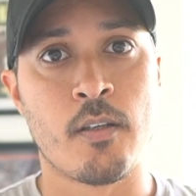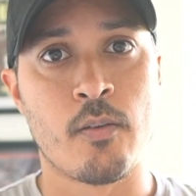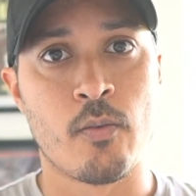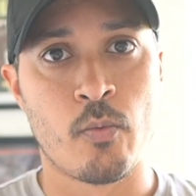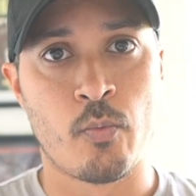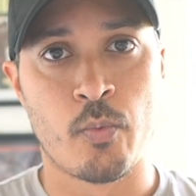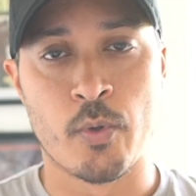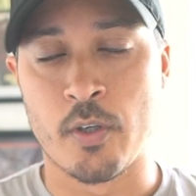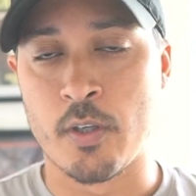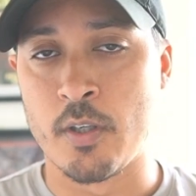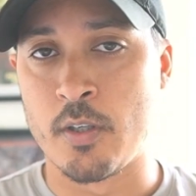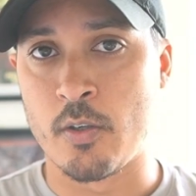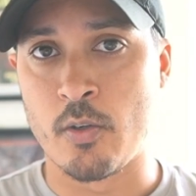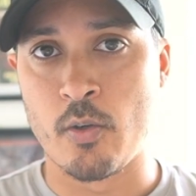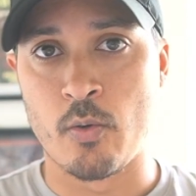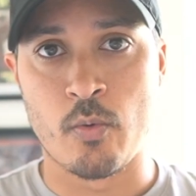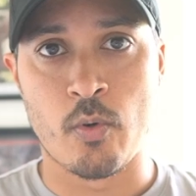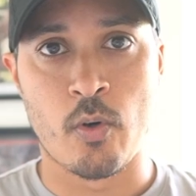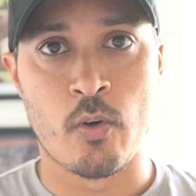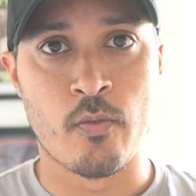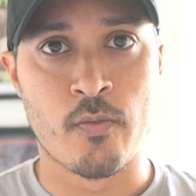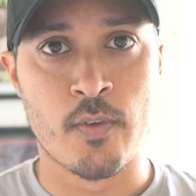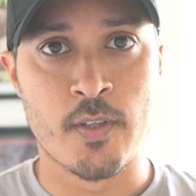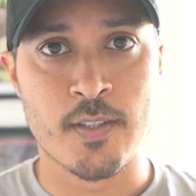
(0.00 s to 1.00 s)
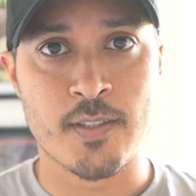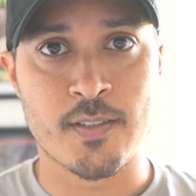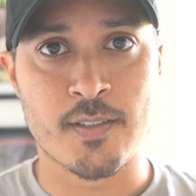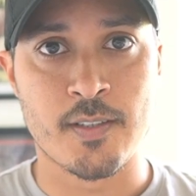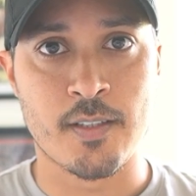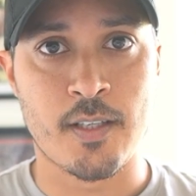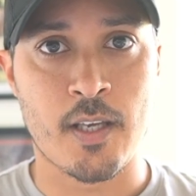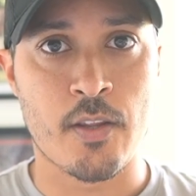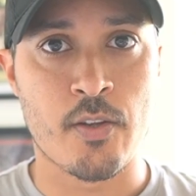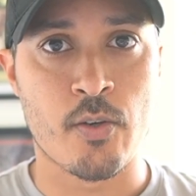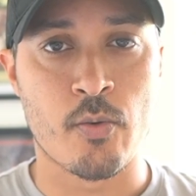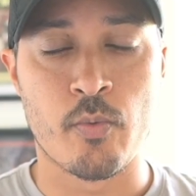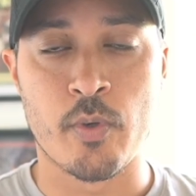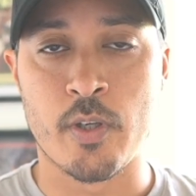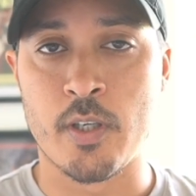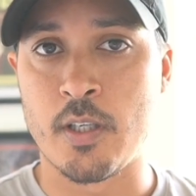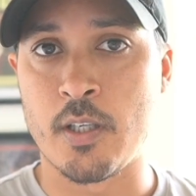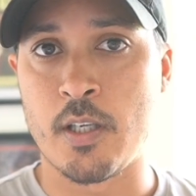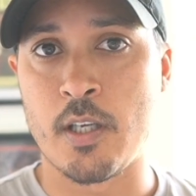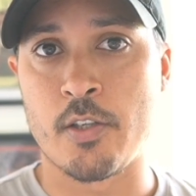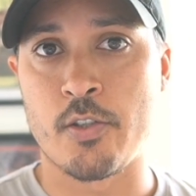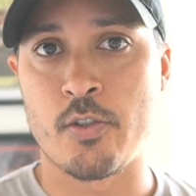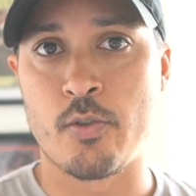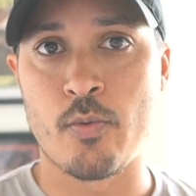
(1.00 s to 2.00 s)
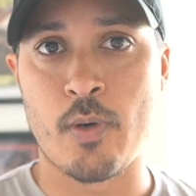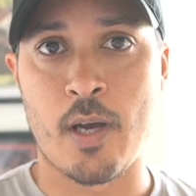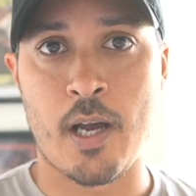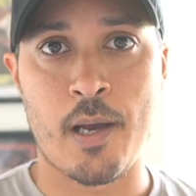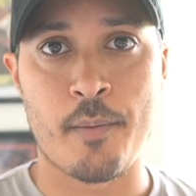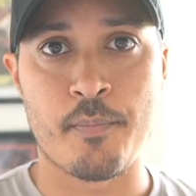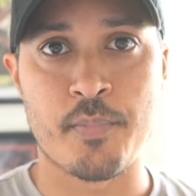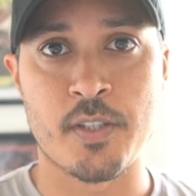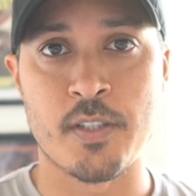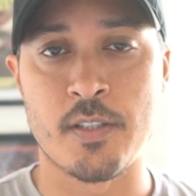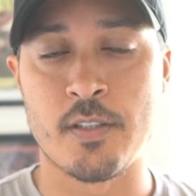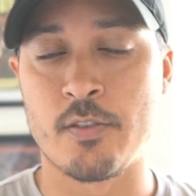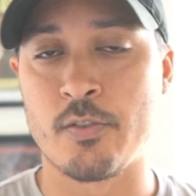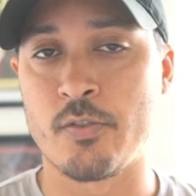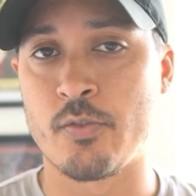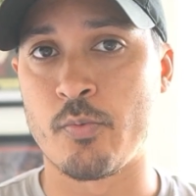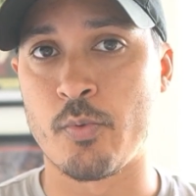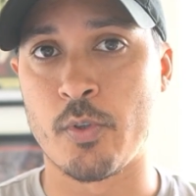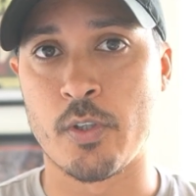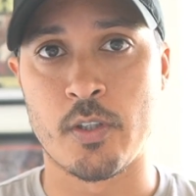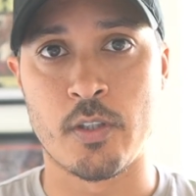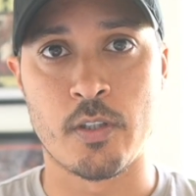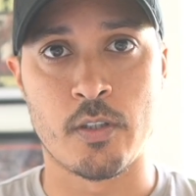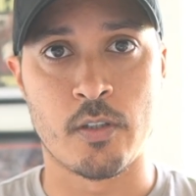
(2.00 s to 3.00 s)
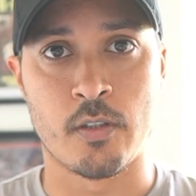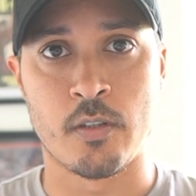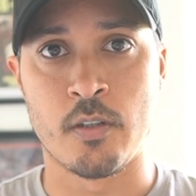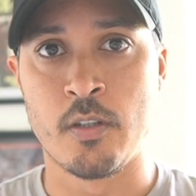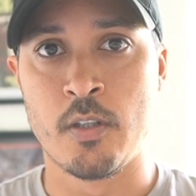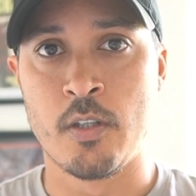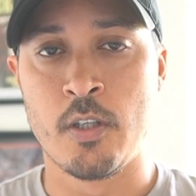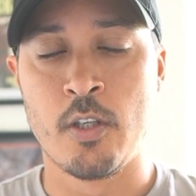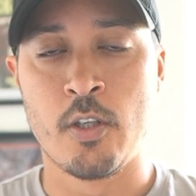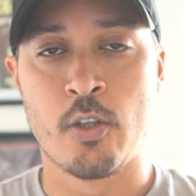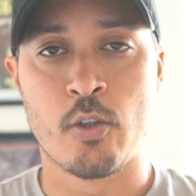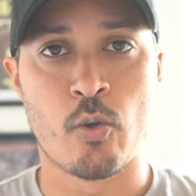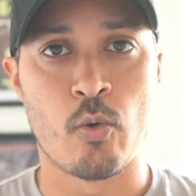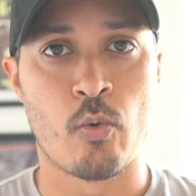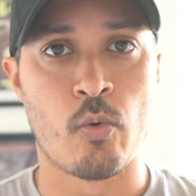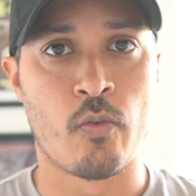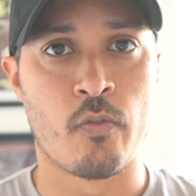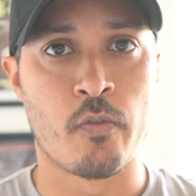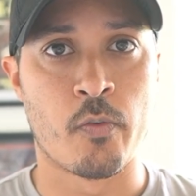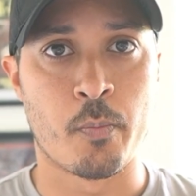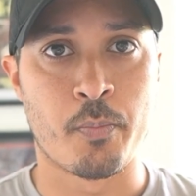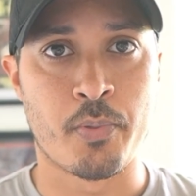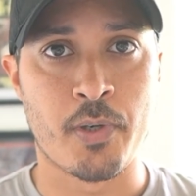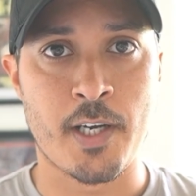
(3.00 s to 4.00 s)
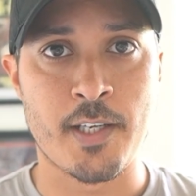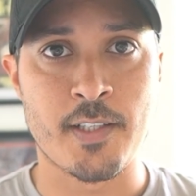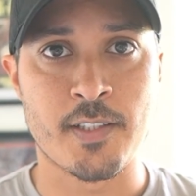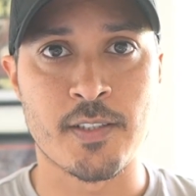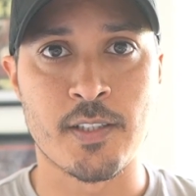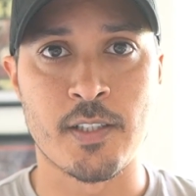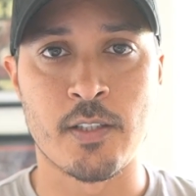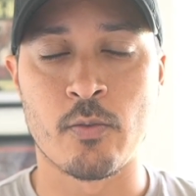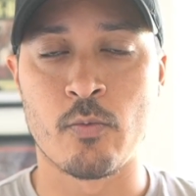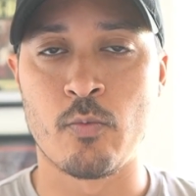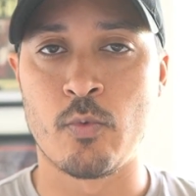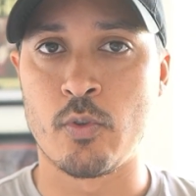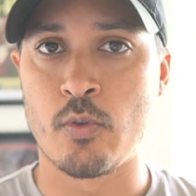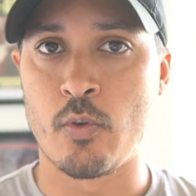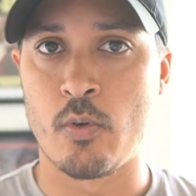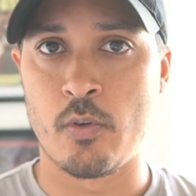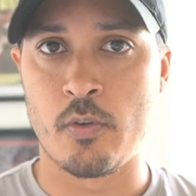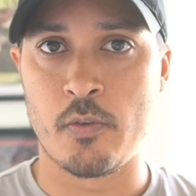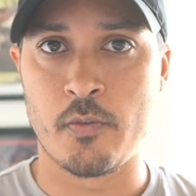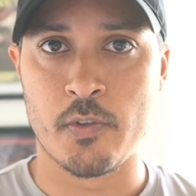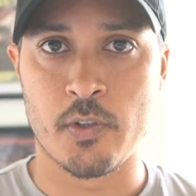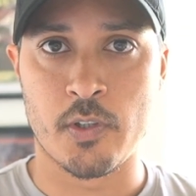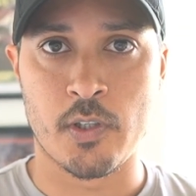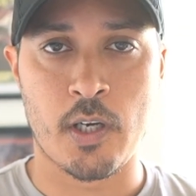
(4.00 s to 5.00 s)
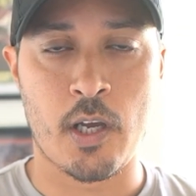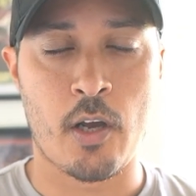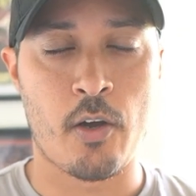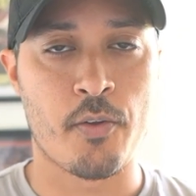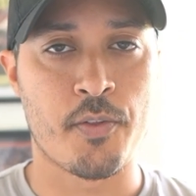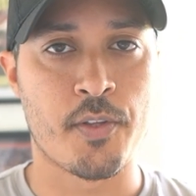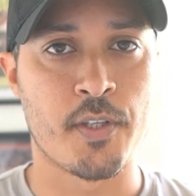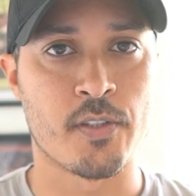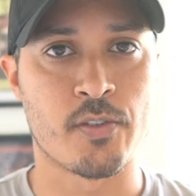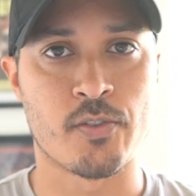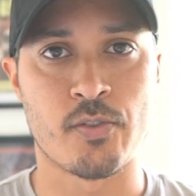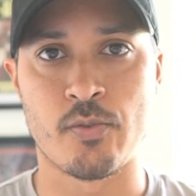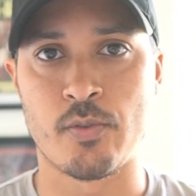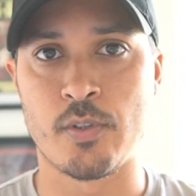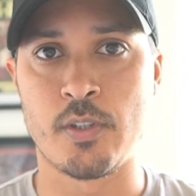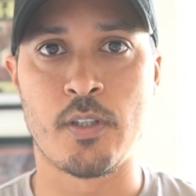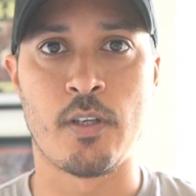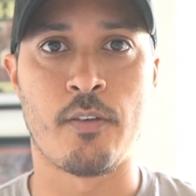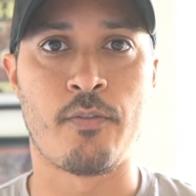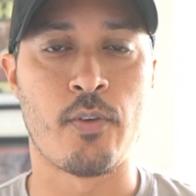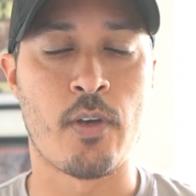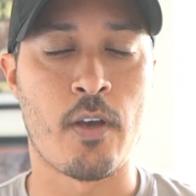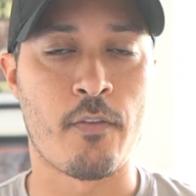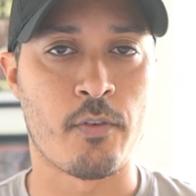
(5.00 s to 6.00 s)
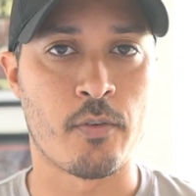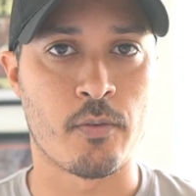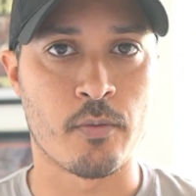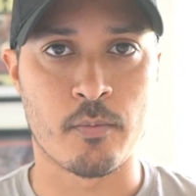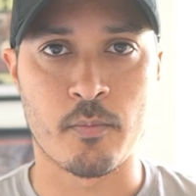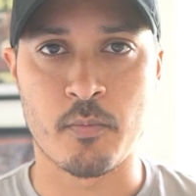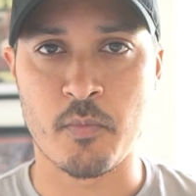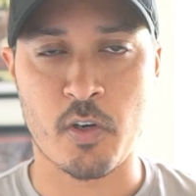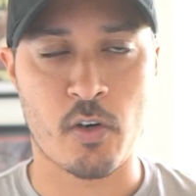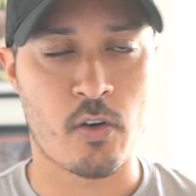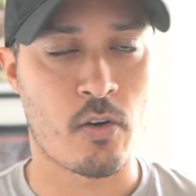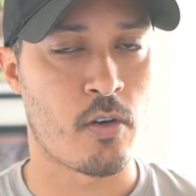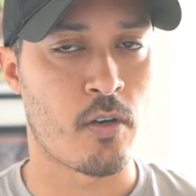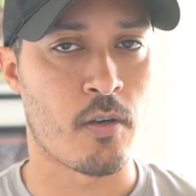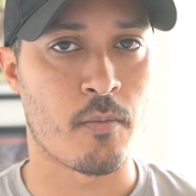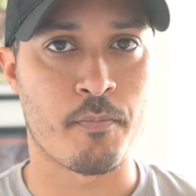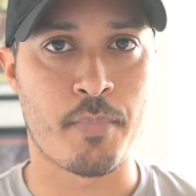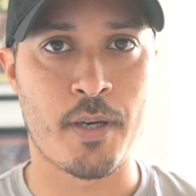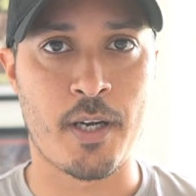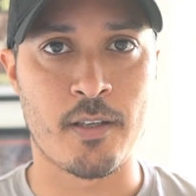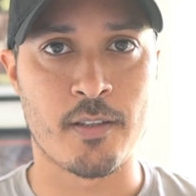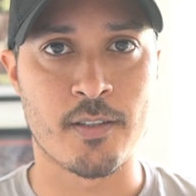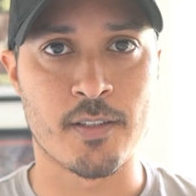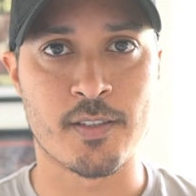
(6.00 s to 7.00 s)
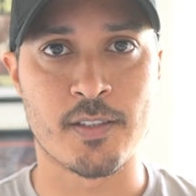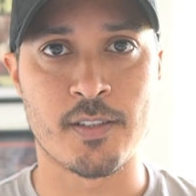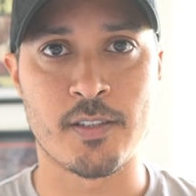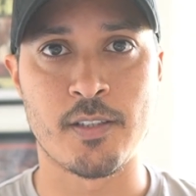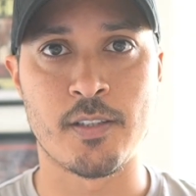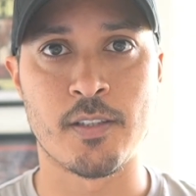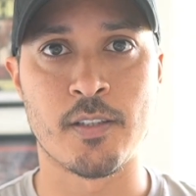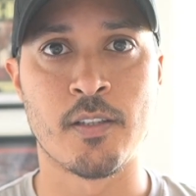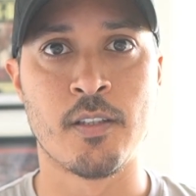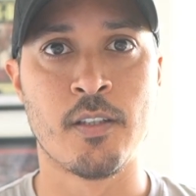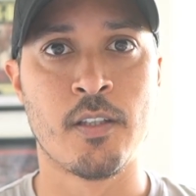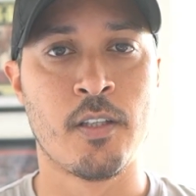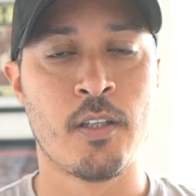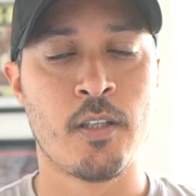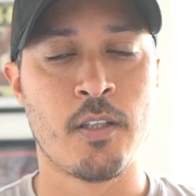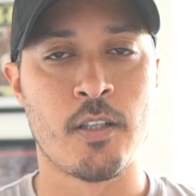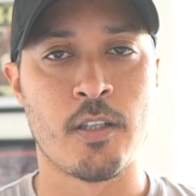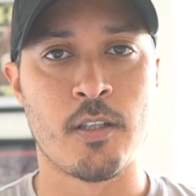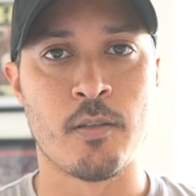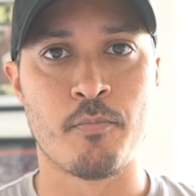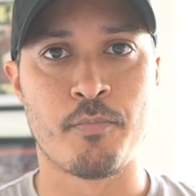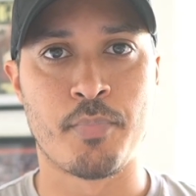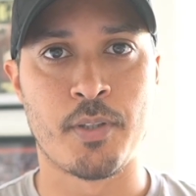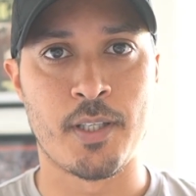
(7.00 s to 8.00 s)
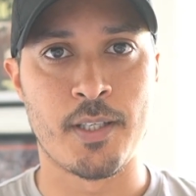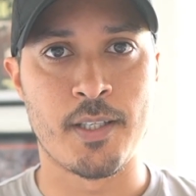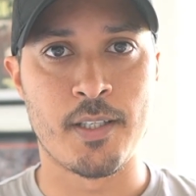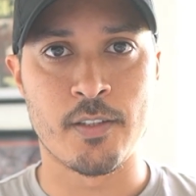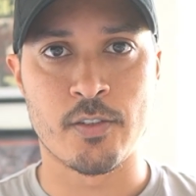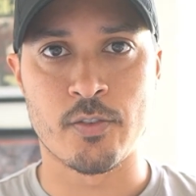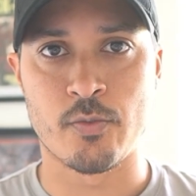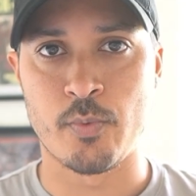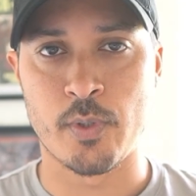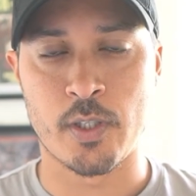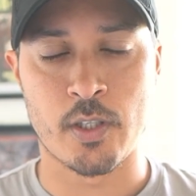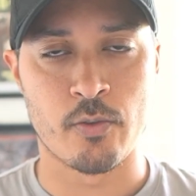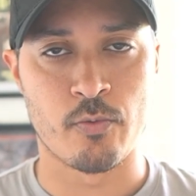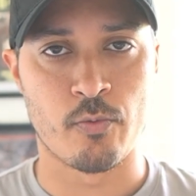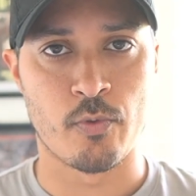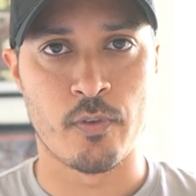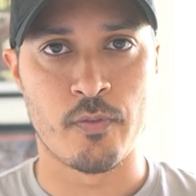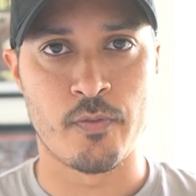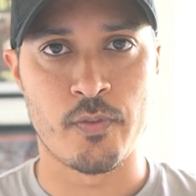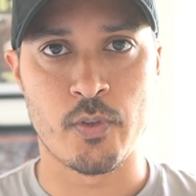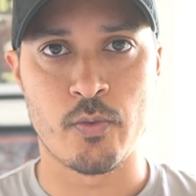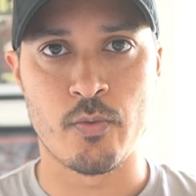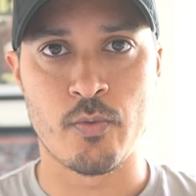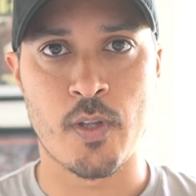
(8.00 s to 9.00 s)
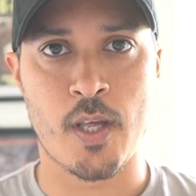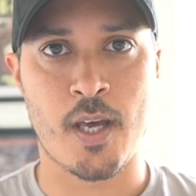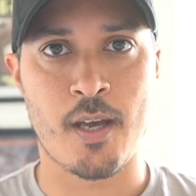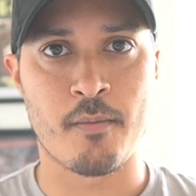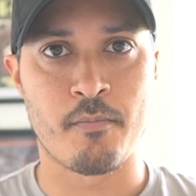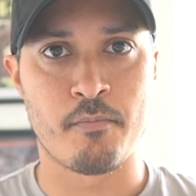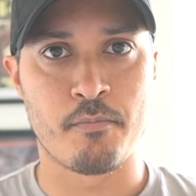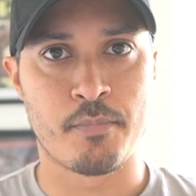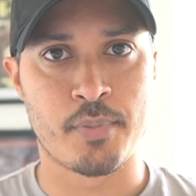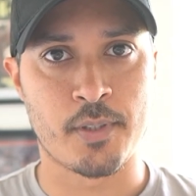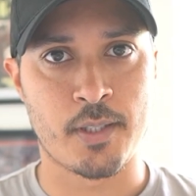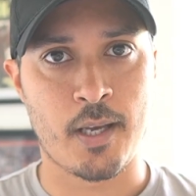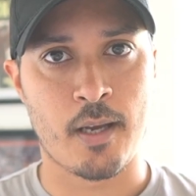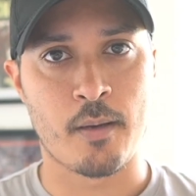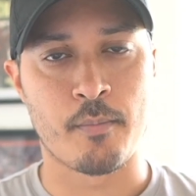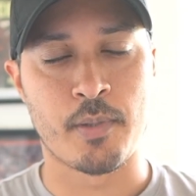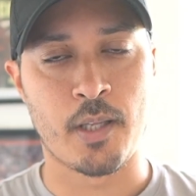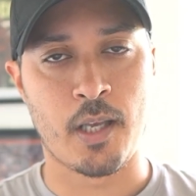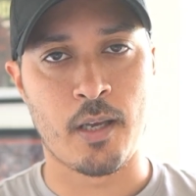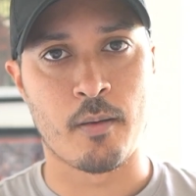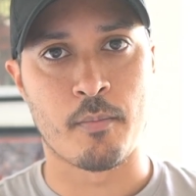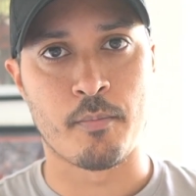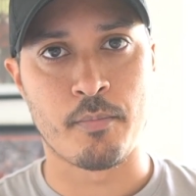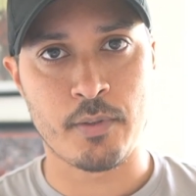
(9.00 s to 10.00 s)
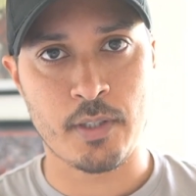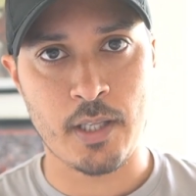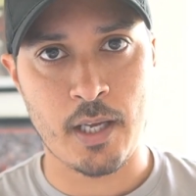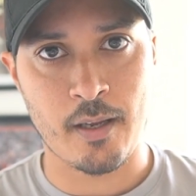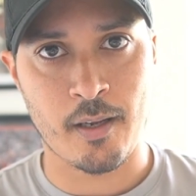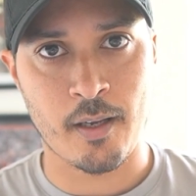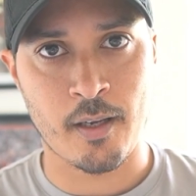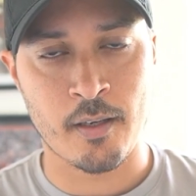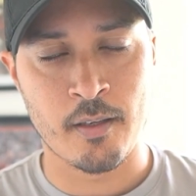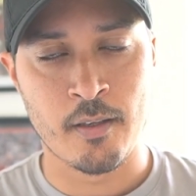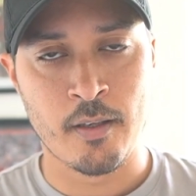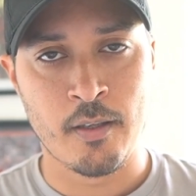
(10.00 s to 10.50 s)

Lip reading: we're going to go over this together. We're going to get you options. We're going to go over pricing. We'll go over your health history. If you have a current policy in place, we can review that, blah, blah, blah.